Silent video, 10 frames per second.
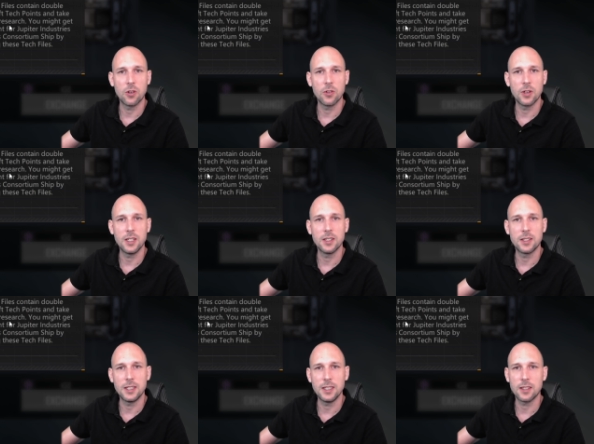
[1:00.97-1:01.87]
already a
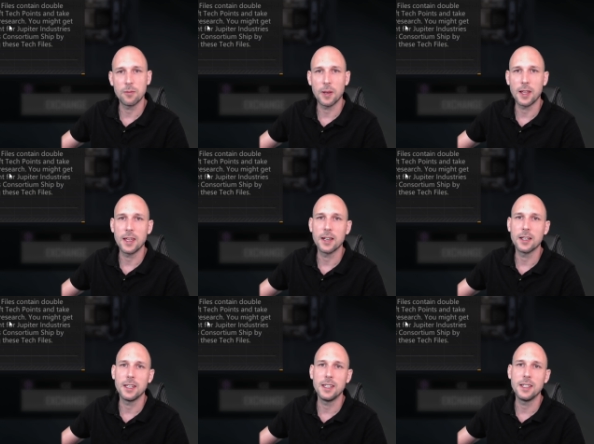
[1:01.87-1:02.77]
seasoned
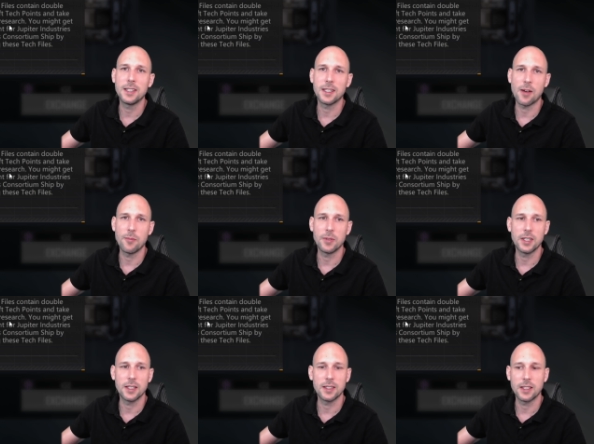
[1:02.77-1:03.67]
player, is
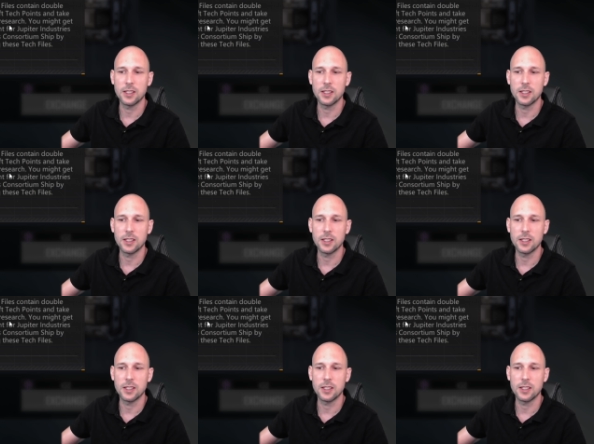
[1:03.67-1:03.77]
something that is